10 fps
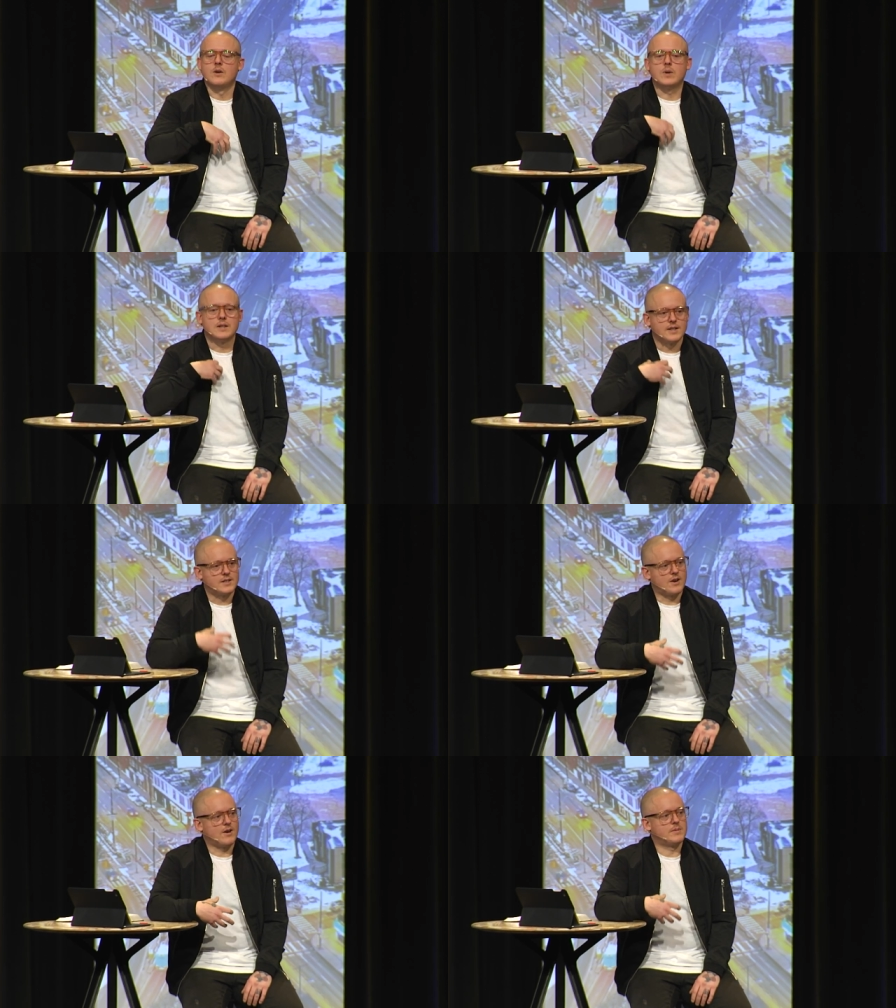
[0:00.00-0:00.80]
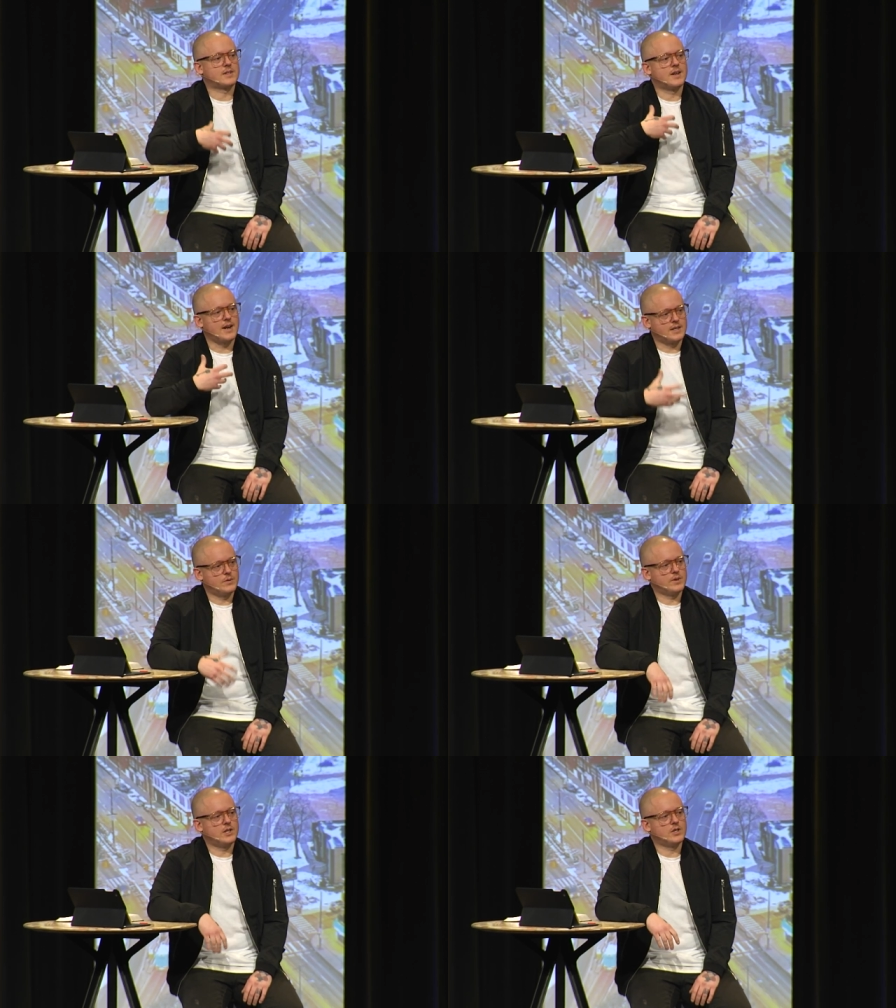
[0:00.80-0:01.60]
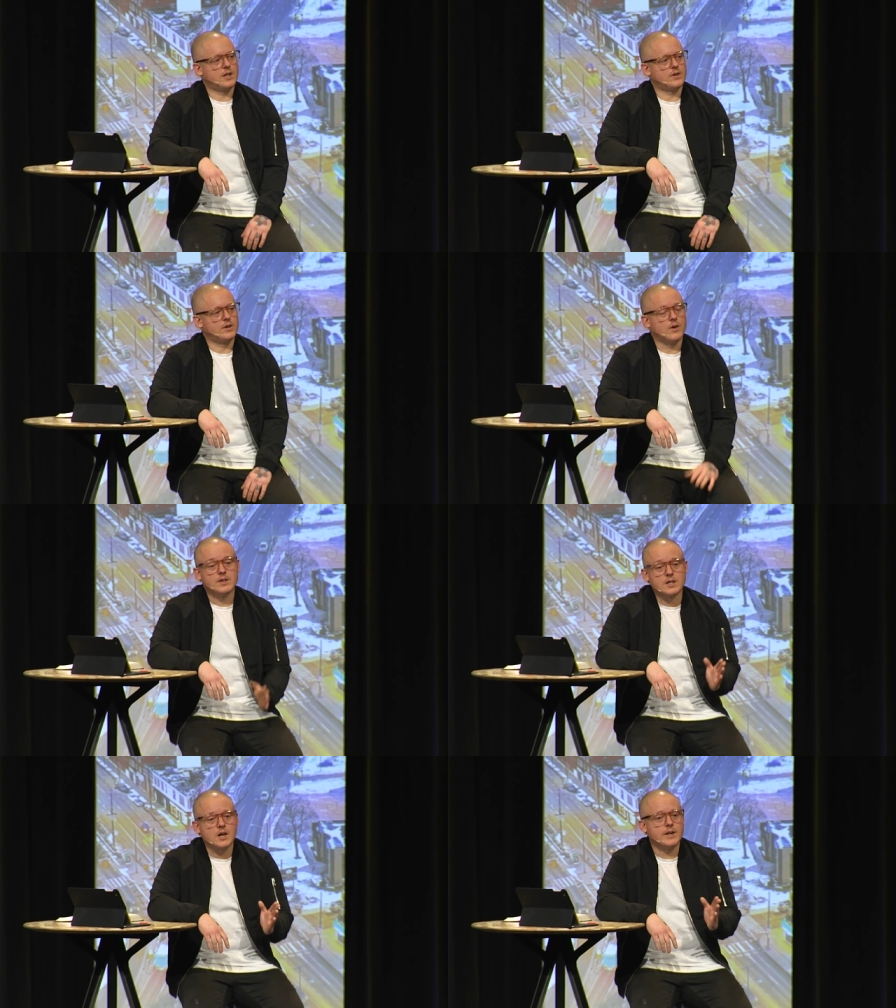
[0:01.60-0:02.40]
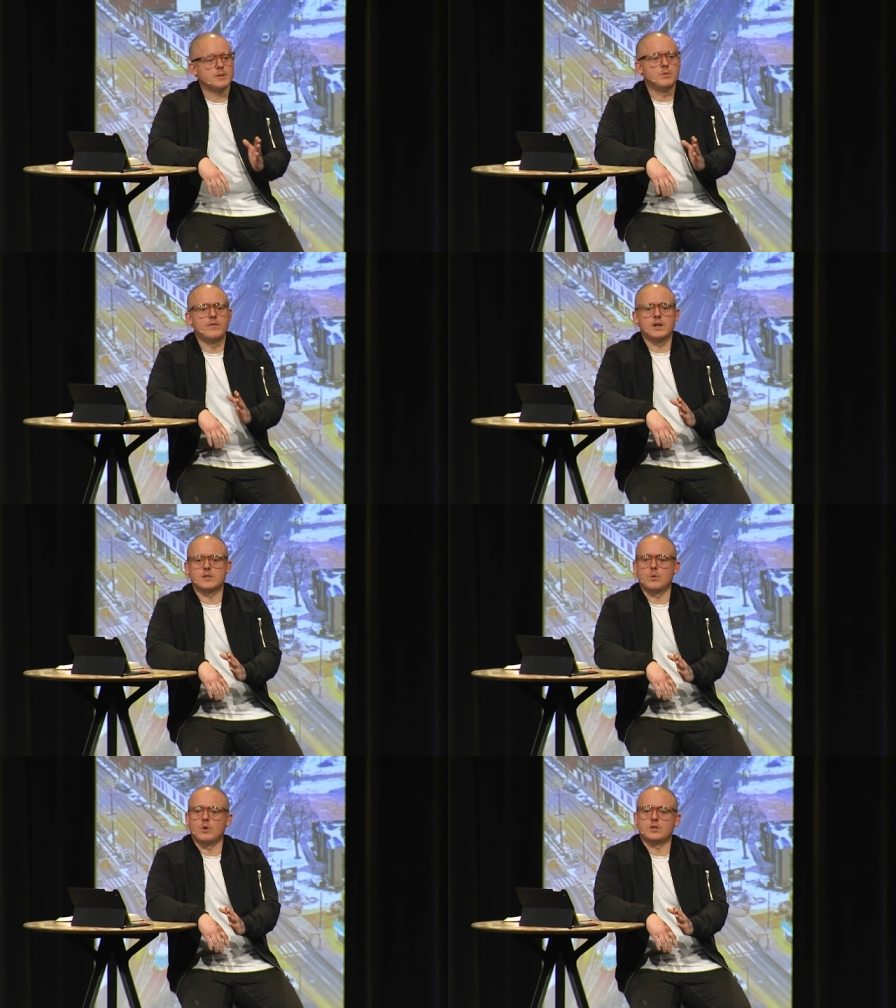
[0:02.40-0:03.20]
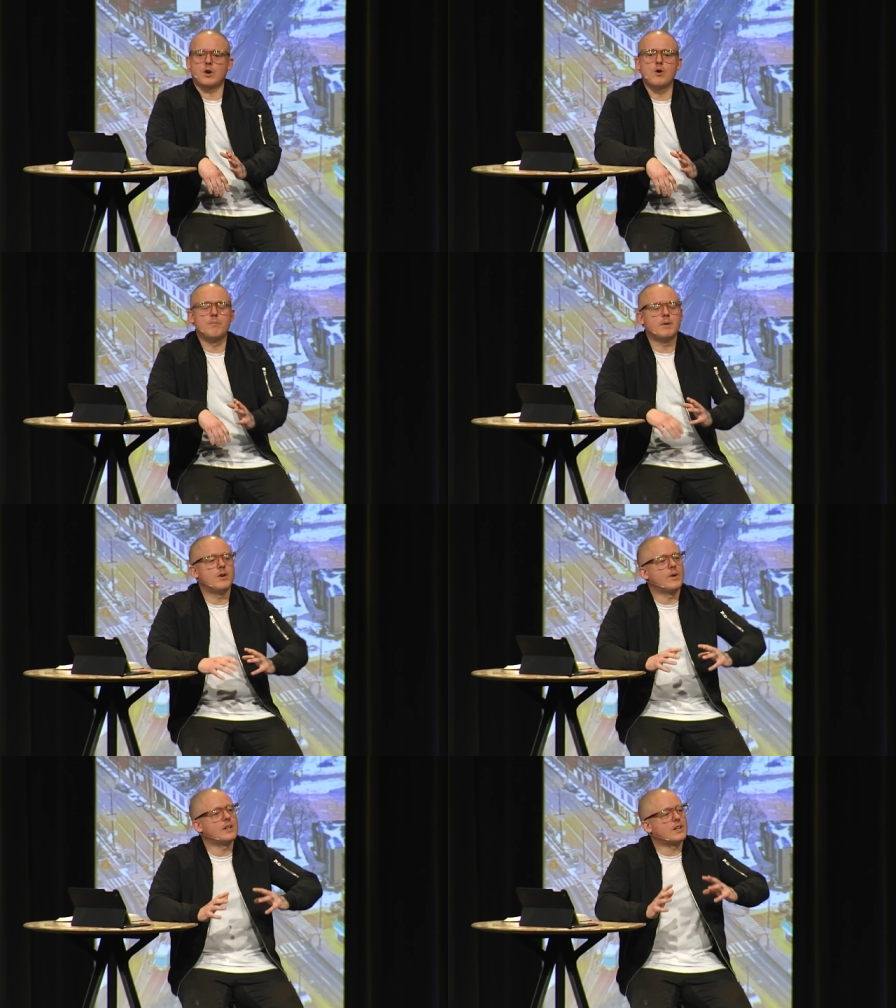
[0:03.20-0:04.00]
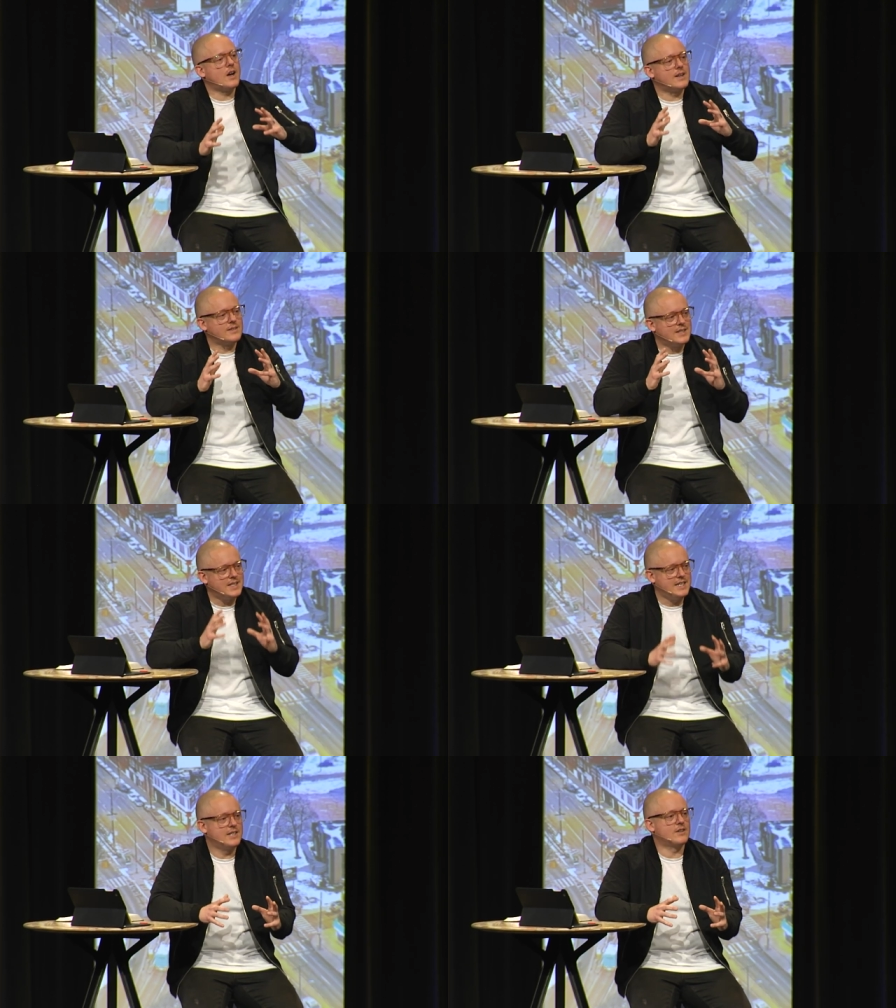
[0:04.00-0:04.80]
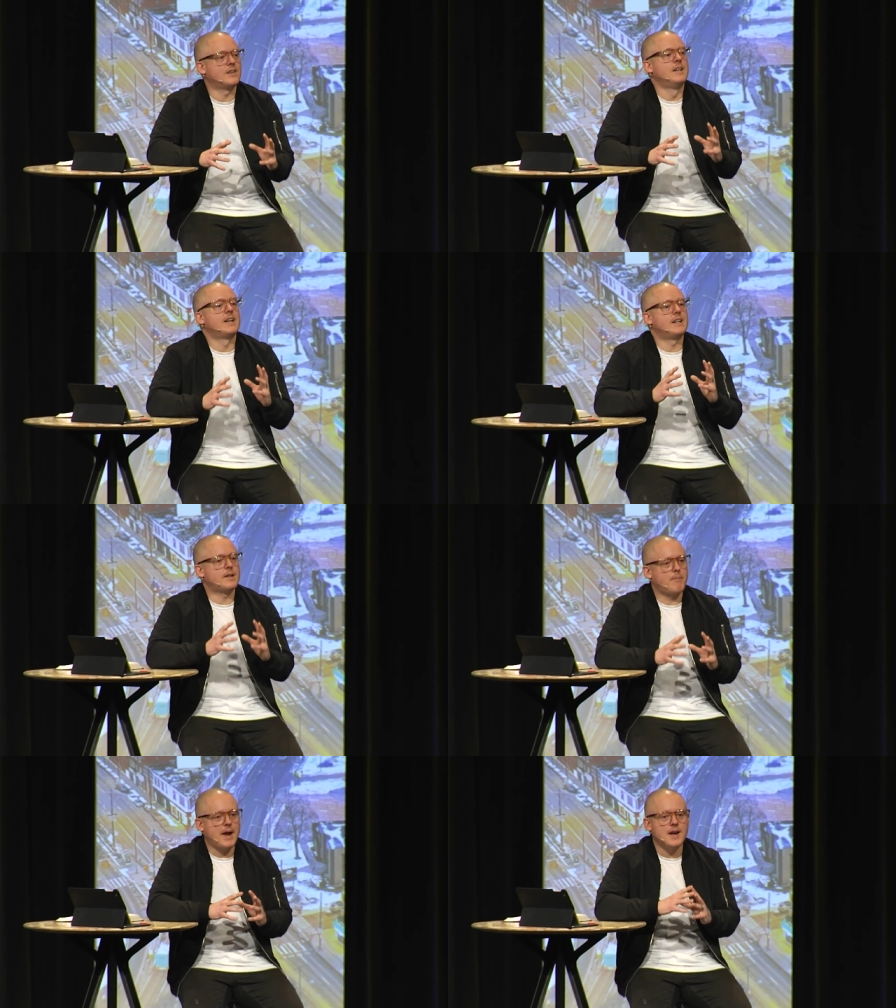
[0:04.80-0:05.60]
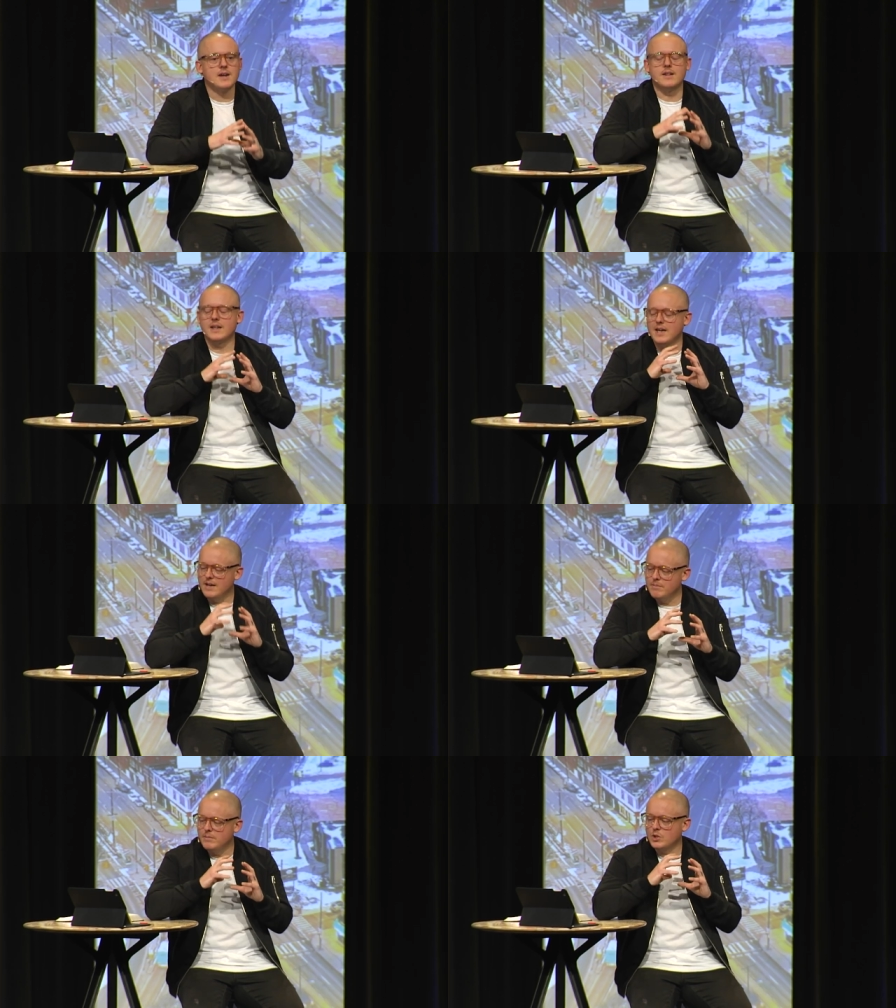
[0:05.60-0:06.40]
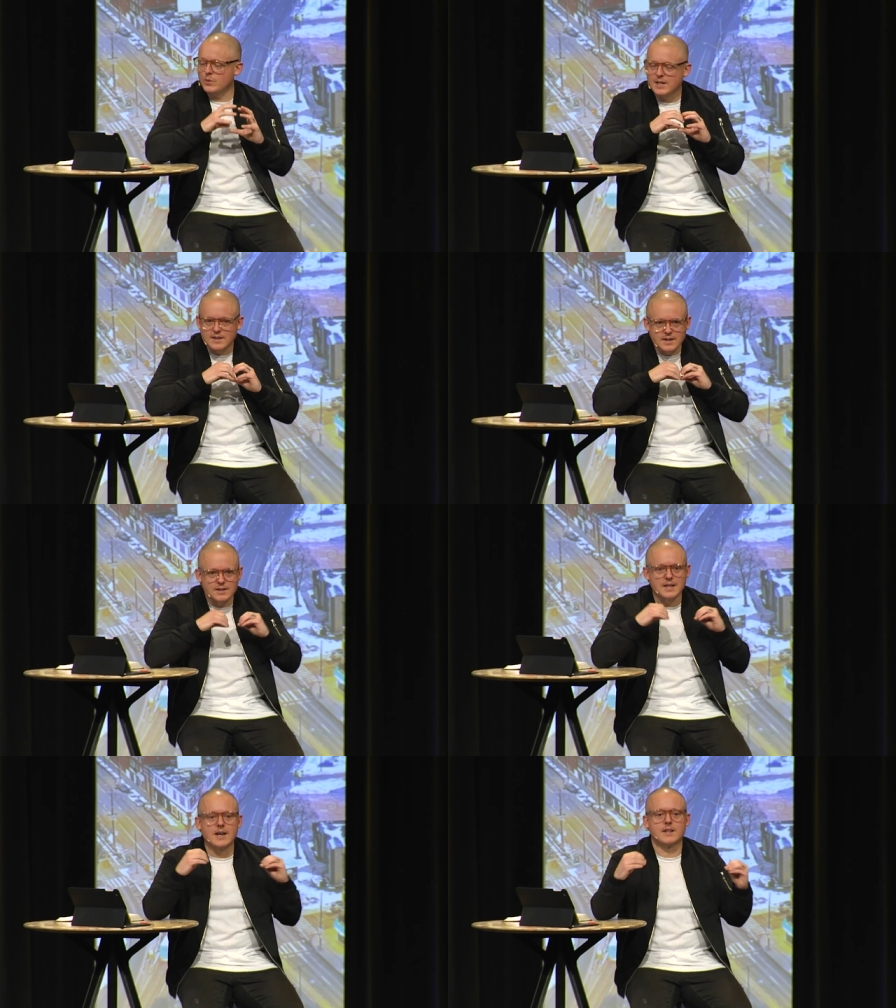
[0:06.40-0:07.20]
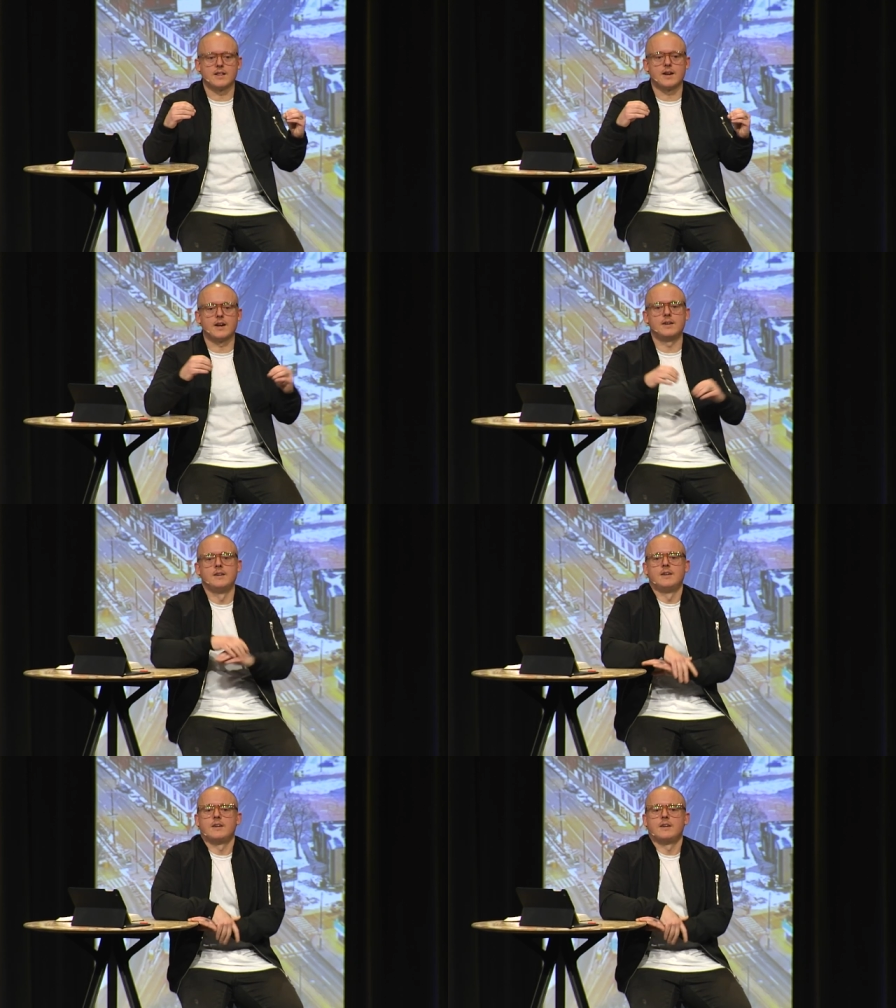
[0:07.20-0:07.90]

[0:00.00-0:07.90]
we linked arms connected with each other, knowing that God is moving us towards hope, but knowing that God is here in the pain and the in between and the lengthening